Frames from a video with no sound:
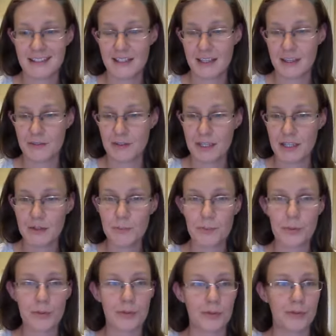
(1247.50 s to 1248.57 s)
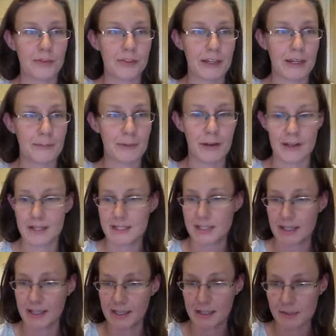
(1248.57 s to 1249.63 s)
If you needed proof that I'm not a
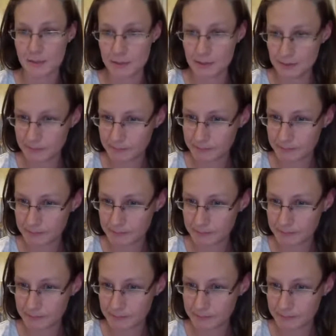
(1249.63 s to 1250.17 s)
tech expert,